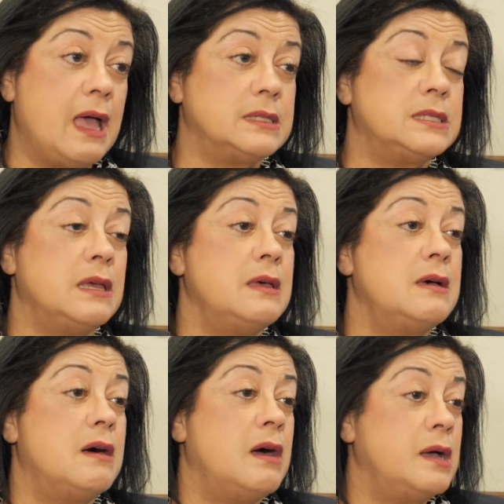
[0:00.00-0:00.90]
Act
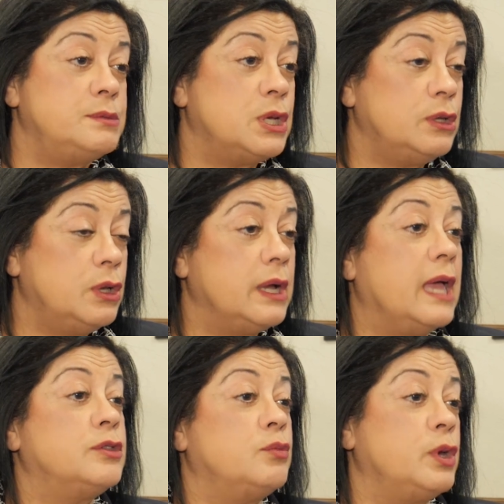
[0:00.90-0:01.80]
uh, to look
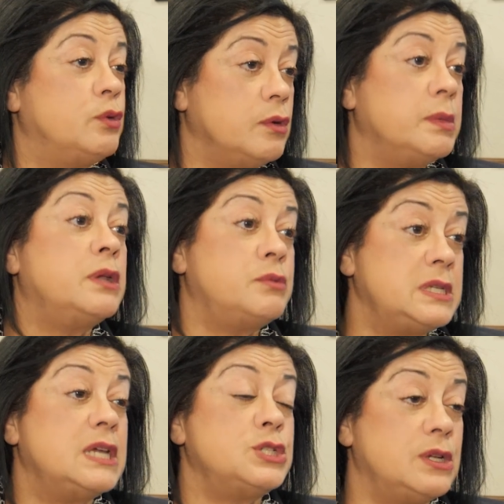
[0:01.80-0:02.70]
at the recruitment and
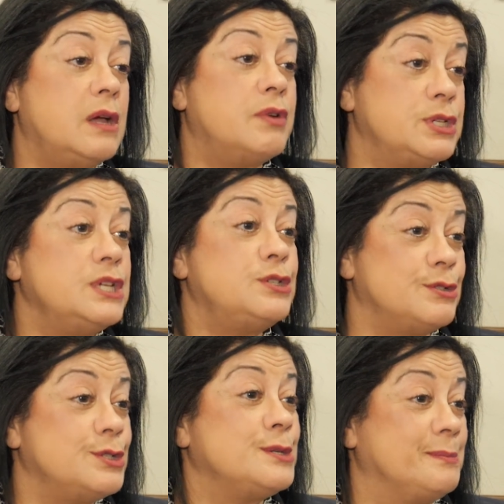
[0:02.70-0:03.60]
retention of our
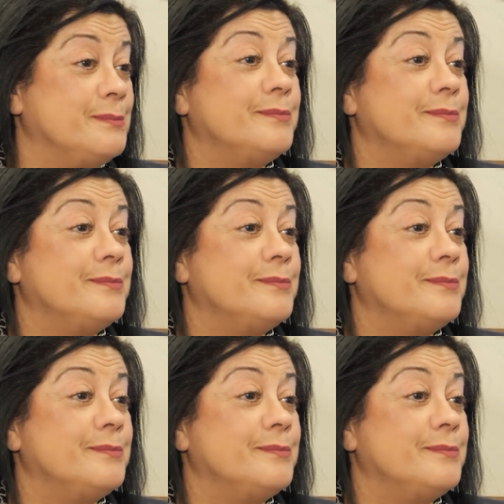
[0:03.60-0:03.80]
teachers.